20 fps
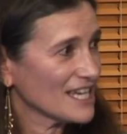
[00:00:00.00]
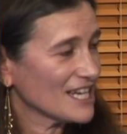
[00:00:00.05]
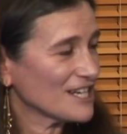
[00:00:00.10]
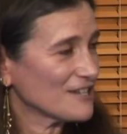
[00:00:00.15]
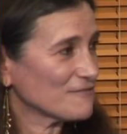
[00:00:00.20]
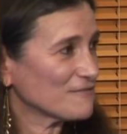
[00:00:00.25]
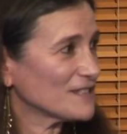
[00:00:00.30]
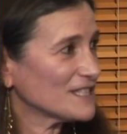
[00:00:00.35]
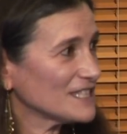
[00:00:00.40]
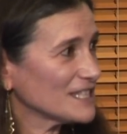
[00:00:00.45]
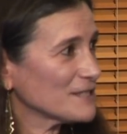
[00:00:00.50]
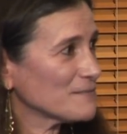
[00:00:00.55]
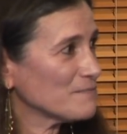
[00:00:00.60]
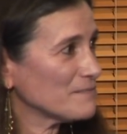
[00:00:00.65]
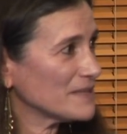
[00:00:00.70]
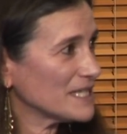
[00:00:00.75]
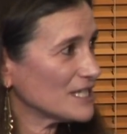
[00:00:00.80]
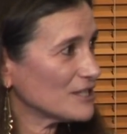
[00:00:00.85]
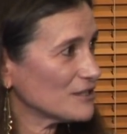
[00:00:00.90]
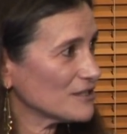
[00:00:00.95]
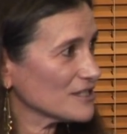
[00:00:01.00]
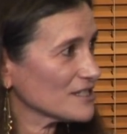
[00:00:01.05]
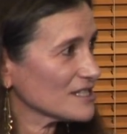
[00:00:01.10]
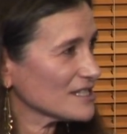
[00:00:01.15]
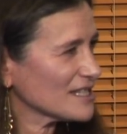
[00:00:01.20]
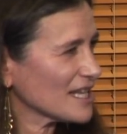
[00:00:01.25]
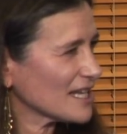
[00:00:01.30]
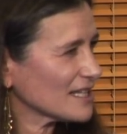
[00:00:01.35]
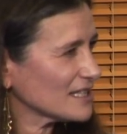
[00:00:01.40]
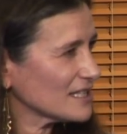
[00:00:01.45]
It really mirrors
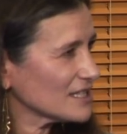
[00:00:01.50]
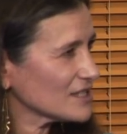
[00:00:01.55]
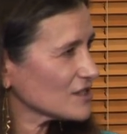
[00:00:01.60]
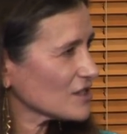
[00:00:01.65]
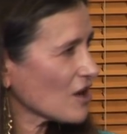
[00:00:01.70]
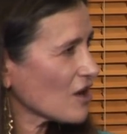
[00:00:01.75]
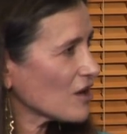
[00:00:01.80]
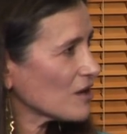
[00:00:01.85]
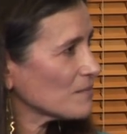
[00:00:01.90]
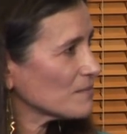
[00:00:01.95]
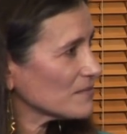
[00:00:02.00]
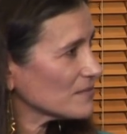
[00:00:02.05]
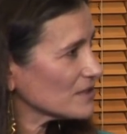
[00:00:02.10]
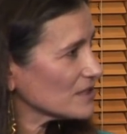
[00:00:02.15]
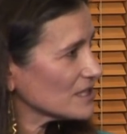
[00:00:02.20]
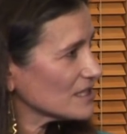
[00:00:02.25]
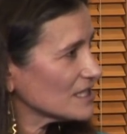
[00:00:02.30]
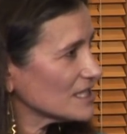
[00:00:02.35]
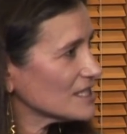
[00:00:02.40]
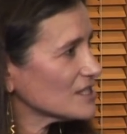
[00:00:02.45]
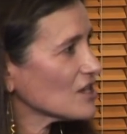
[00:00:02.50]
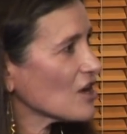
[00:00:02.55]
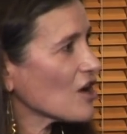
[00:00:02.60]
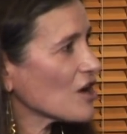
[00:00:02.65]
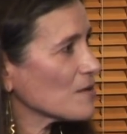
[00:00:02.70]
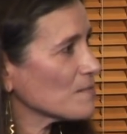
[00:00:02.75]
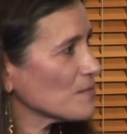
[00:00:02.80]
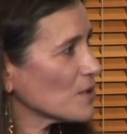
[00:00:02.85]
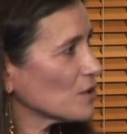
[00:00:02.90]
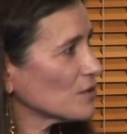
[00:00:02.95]
that dishar-
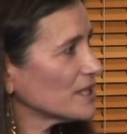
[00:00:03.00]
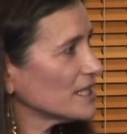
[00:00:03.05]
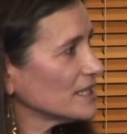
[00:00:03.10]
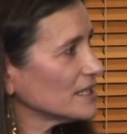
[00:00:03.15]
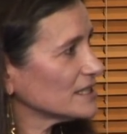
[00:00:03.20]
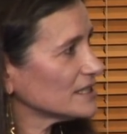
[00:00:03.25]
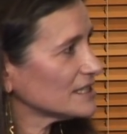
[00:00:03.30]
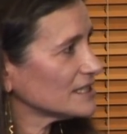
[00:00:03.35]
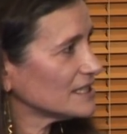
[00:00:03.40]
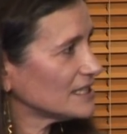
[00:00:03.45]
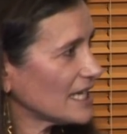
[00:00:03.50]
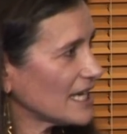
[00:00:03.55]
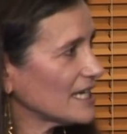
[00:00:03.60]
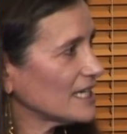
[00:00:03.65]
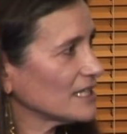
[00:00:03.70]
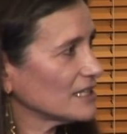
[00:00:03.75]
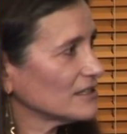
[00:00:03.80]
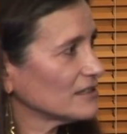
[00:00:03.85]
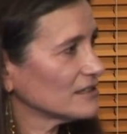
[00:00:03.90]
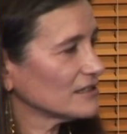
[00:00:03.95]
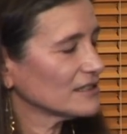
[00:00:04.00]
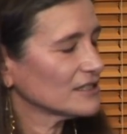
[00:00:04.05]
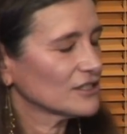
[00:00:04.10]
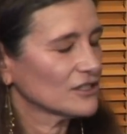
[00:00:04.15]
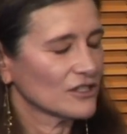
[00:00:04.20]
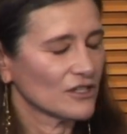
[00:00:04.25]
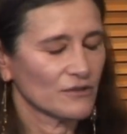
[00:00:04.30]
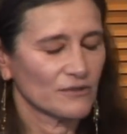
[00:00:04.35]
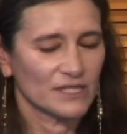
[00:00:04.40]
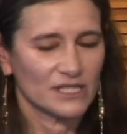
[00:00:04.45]
disharmonious state,
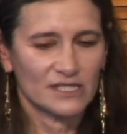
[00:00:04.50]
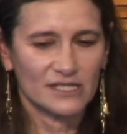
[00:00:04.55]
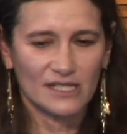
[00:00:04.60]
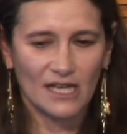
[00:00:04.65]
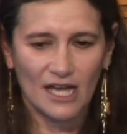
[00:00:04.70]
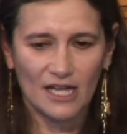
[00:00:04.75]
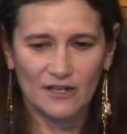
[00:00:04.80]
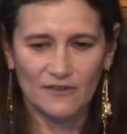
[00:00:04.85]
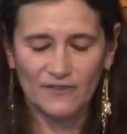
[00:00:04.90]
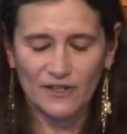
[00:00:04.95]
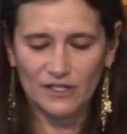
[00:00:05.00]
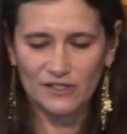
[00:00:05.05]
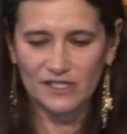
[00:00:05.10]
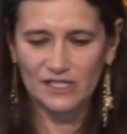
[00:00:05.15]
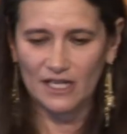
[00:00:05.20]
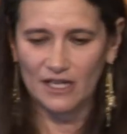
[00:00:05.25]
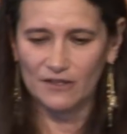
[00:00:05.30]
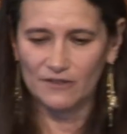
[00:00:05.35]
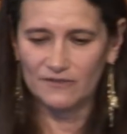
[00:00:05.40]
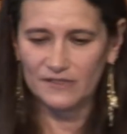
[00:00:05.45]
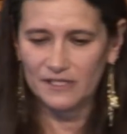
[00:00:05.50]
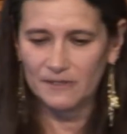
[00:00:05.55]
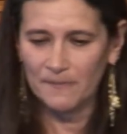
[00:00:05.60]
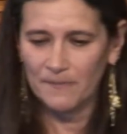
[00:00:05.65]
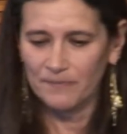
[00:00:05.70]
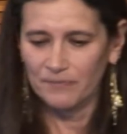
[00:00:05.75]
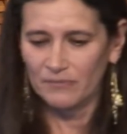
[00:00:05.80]
you know, inside of ourselves.